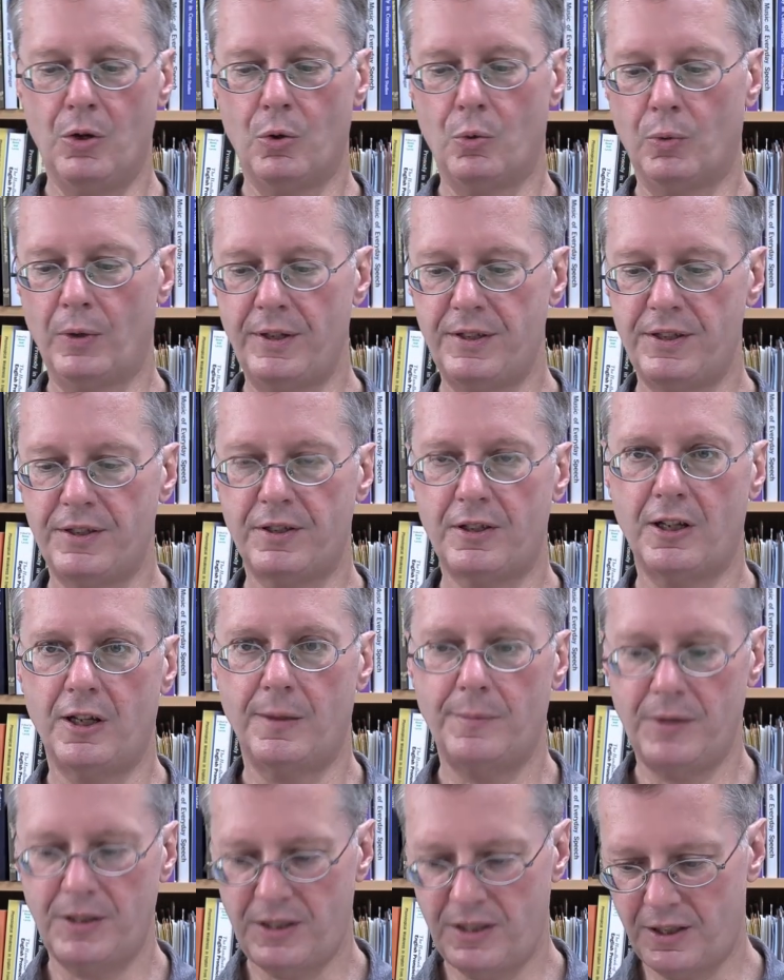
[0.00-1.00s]
racist
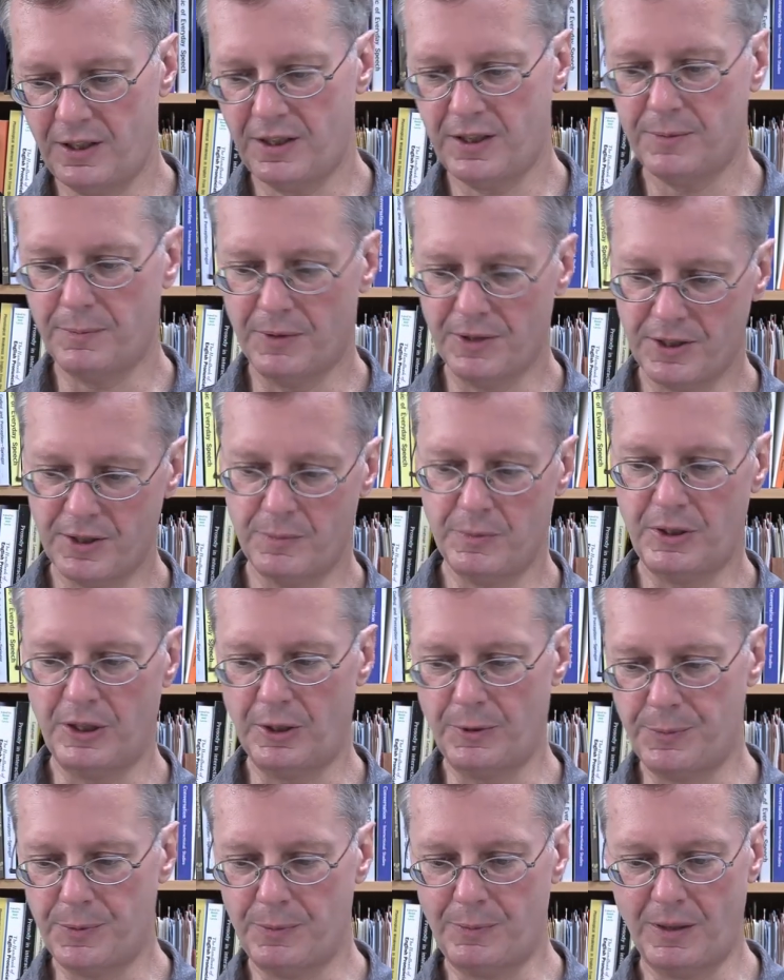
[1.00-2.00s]
comments against Muslims,
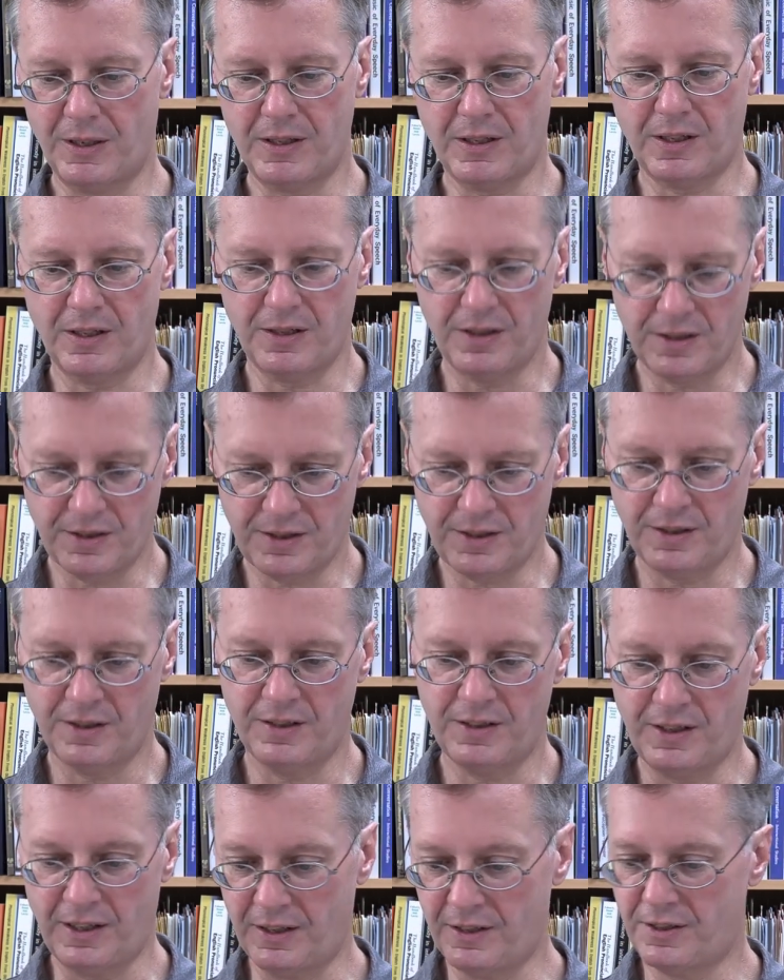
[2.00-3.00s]
Arabs, Mexicans,
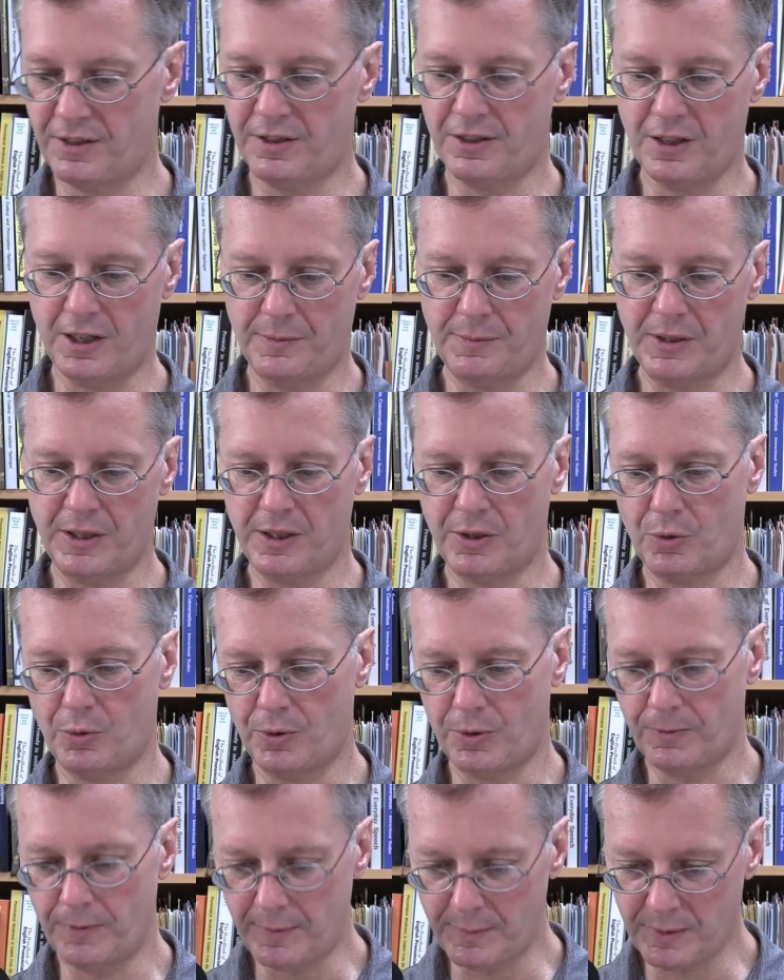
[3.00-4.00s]
sexist comments
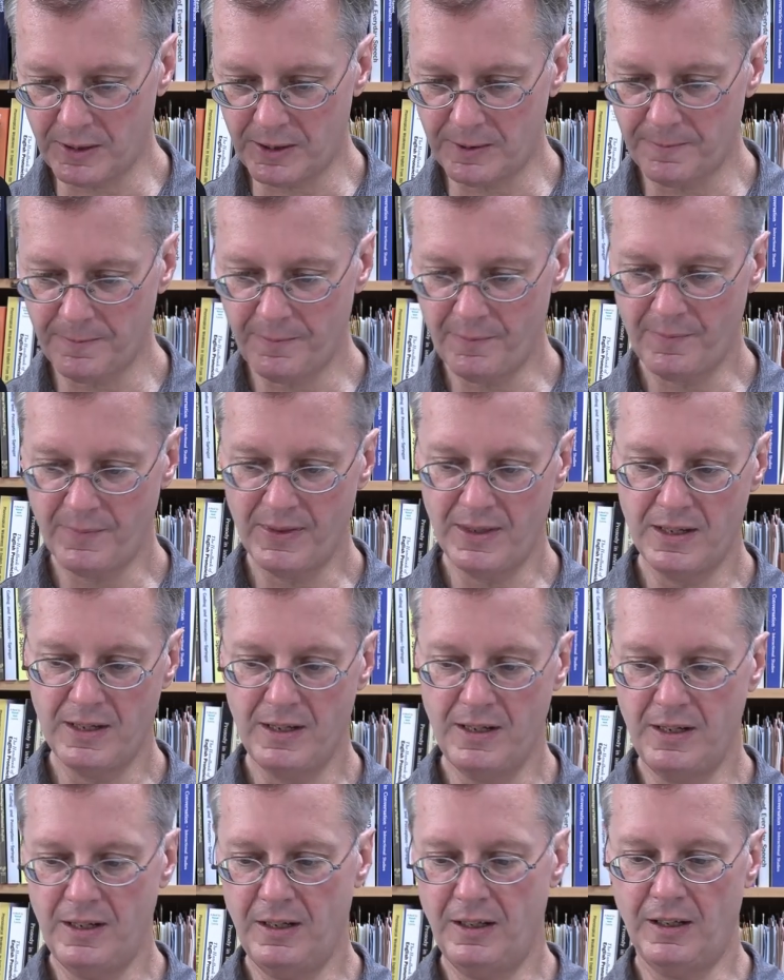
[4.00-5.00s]
towards women.
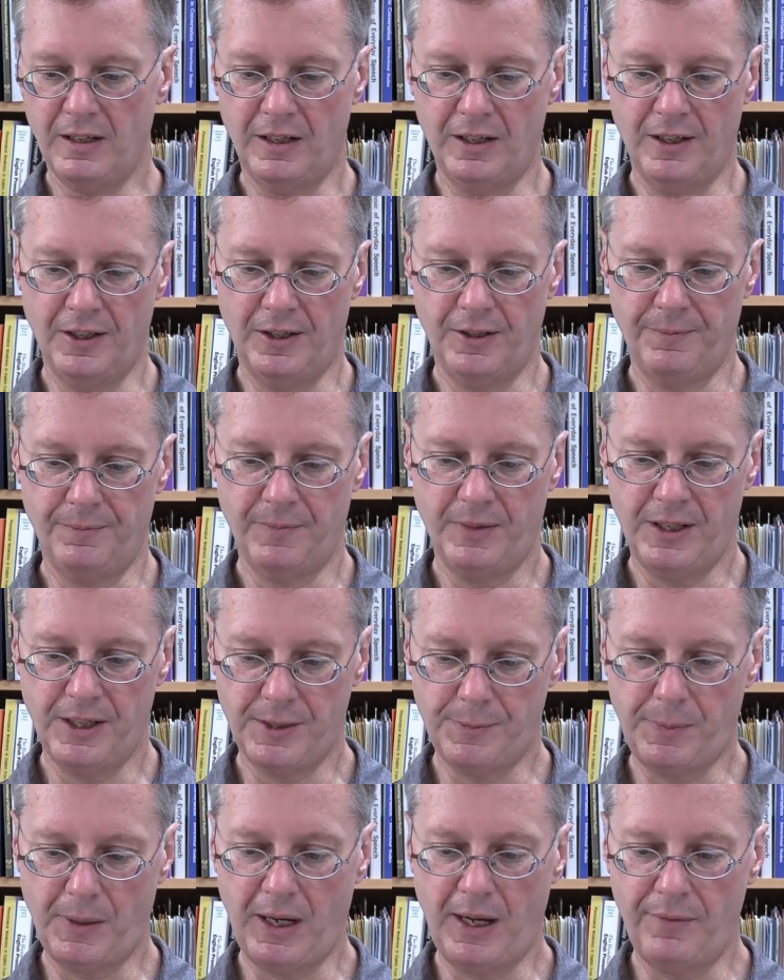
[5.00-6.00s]

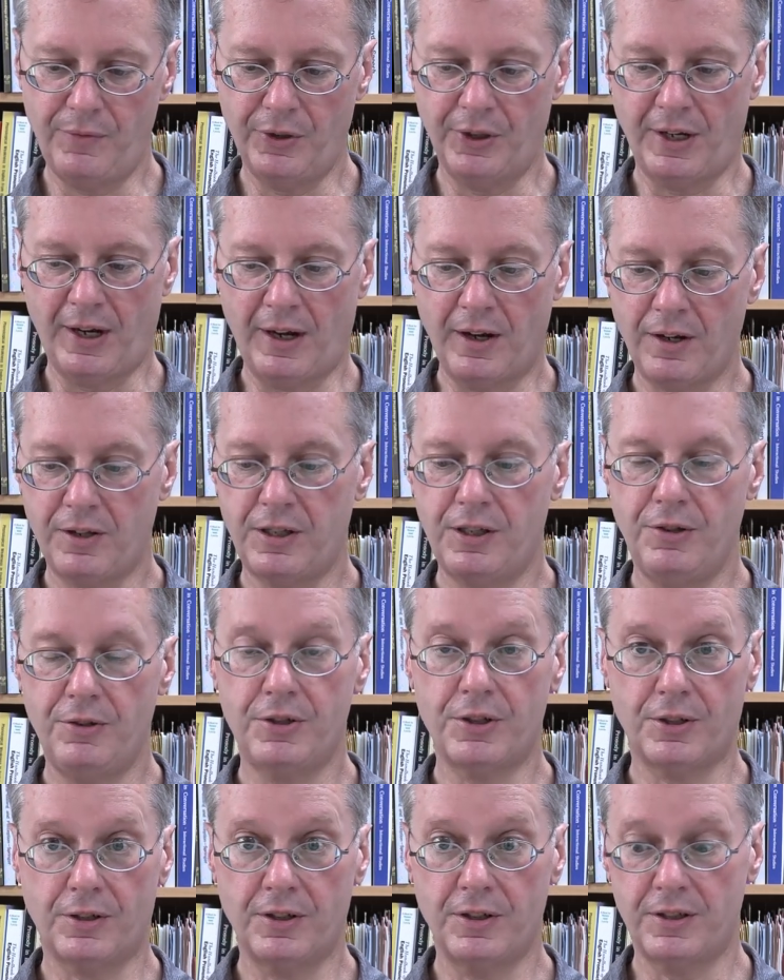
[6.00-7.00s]
His behavior and
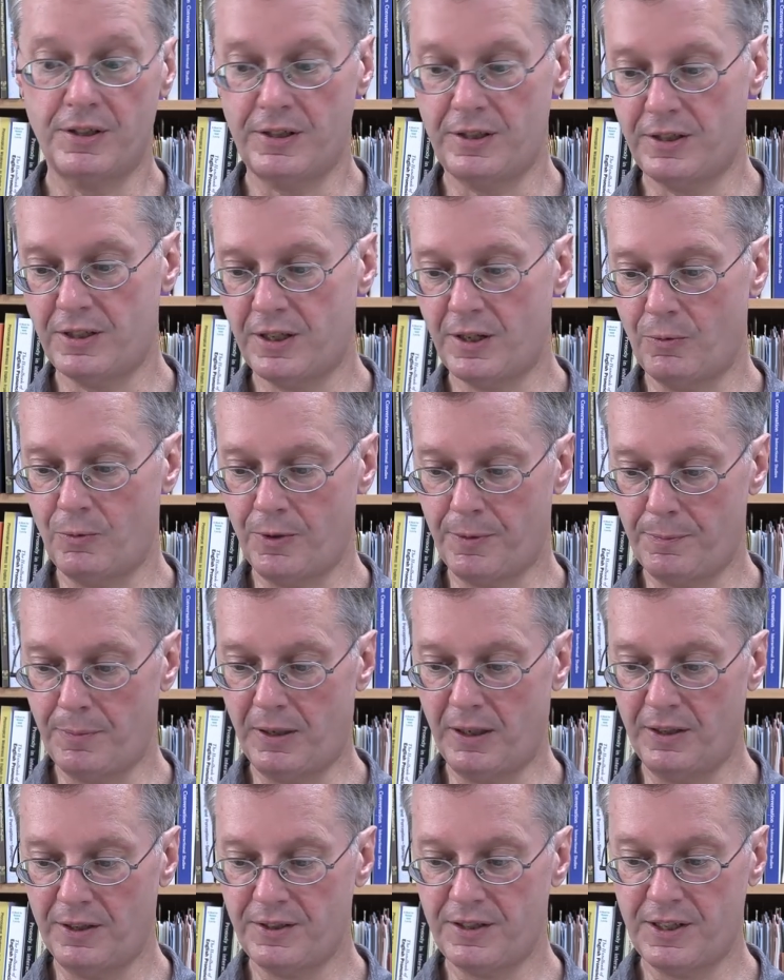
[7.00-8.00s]
attitudes are consistent with
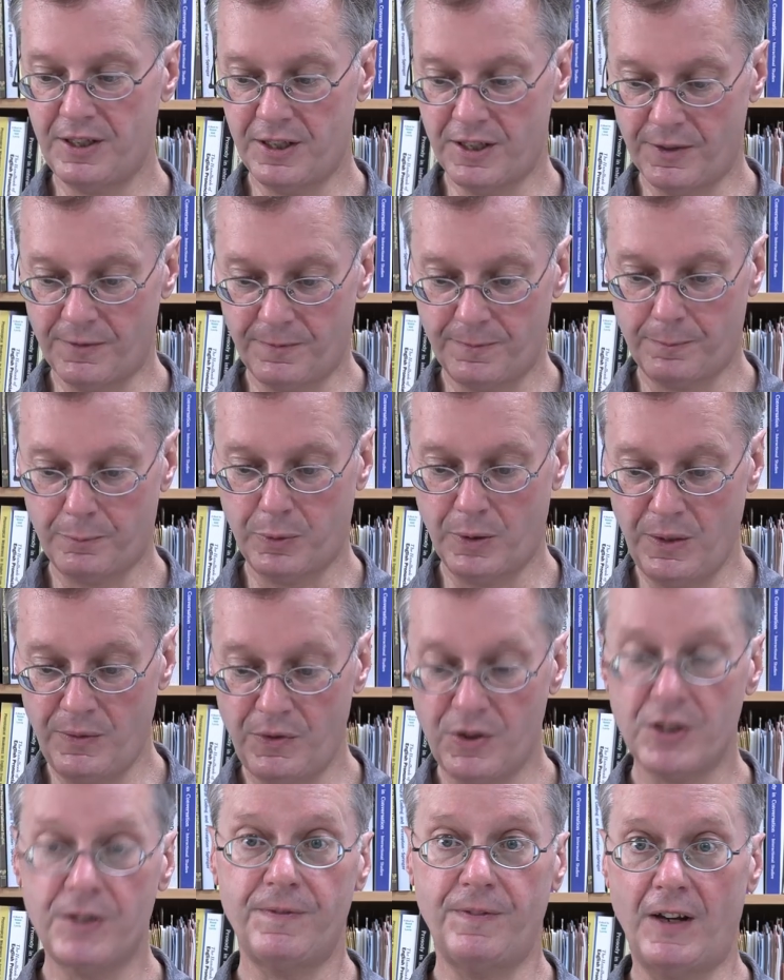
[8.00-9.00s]
policies of
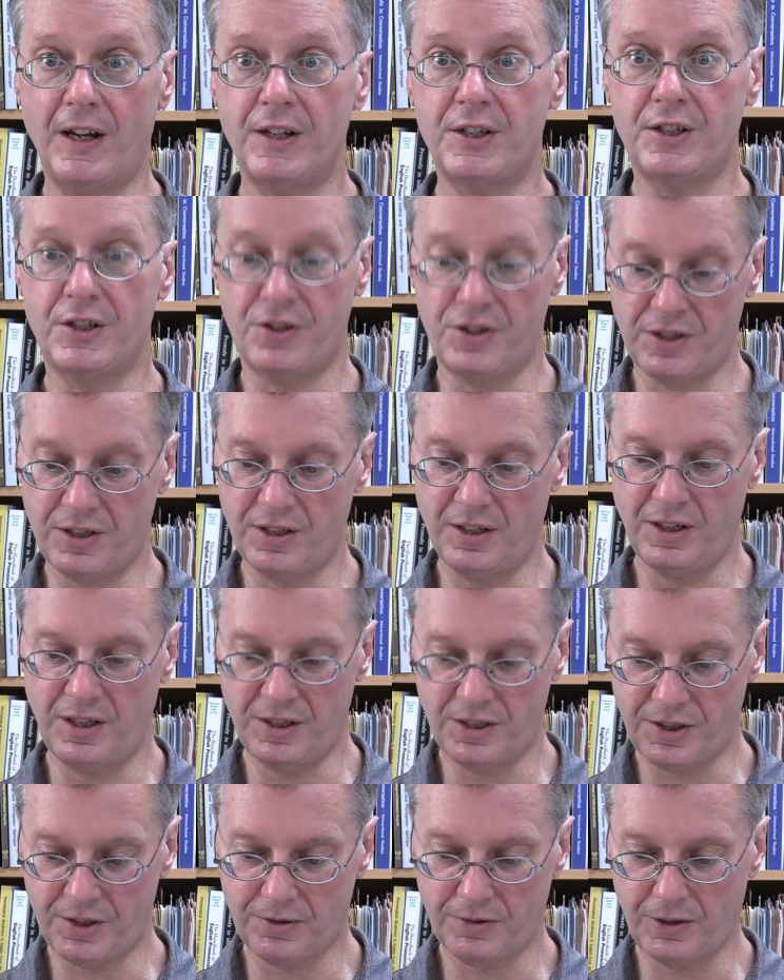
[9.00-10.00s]
previous fascists in
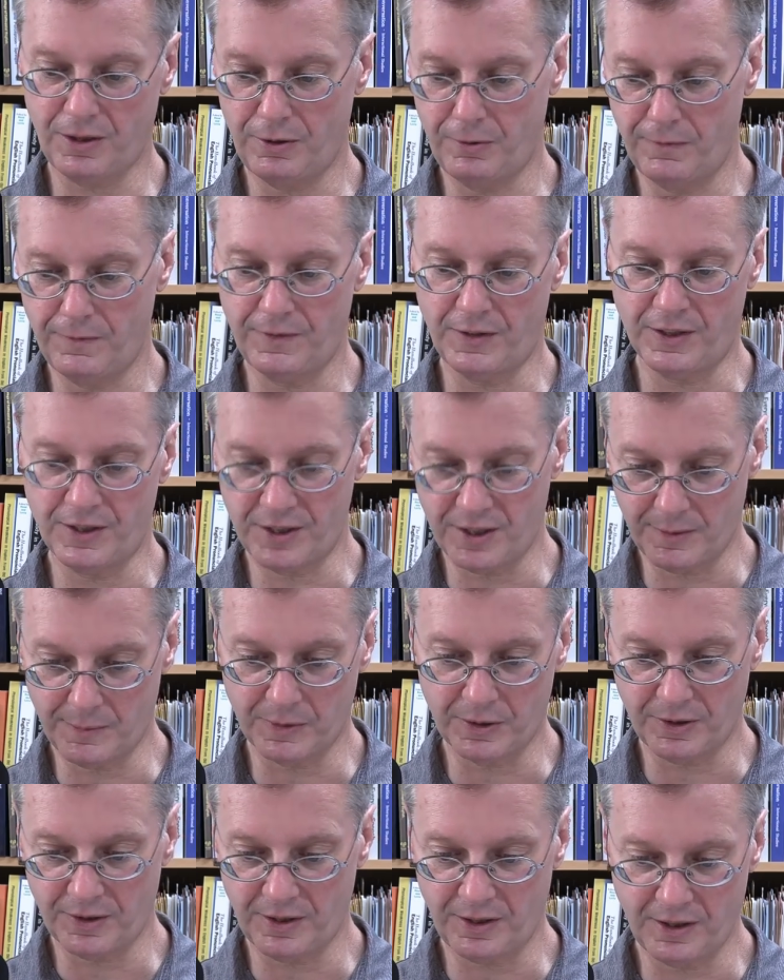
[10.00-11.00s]
history who have done
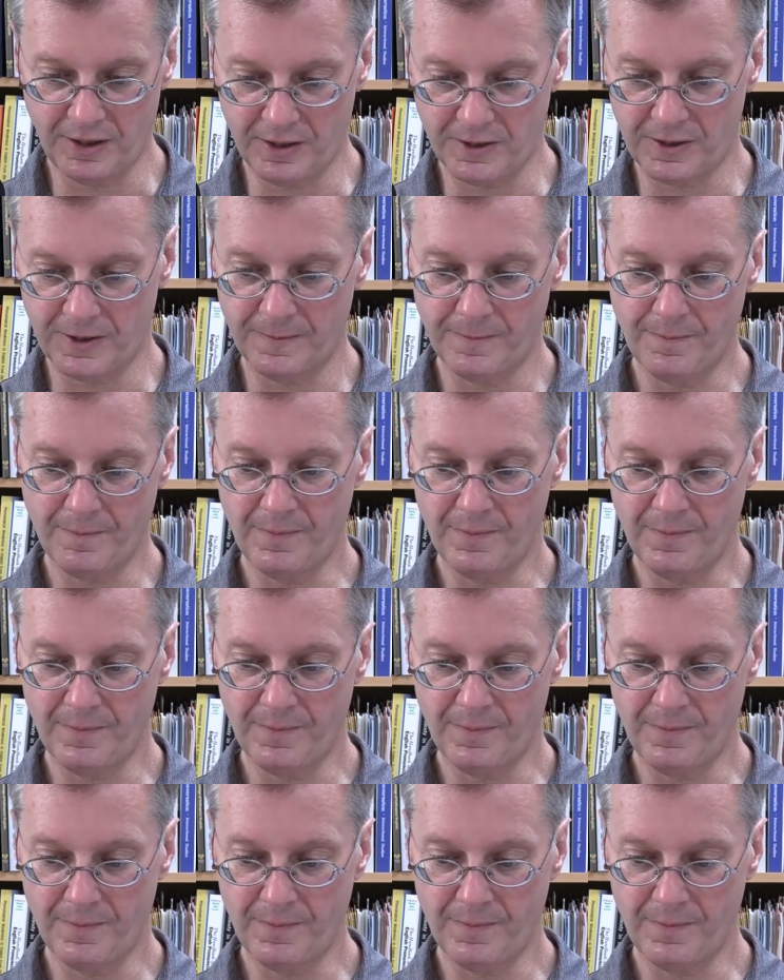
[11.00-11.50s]
similar things.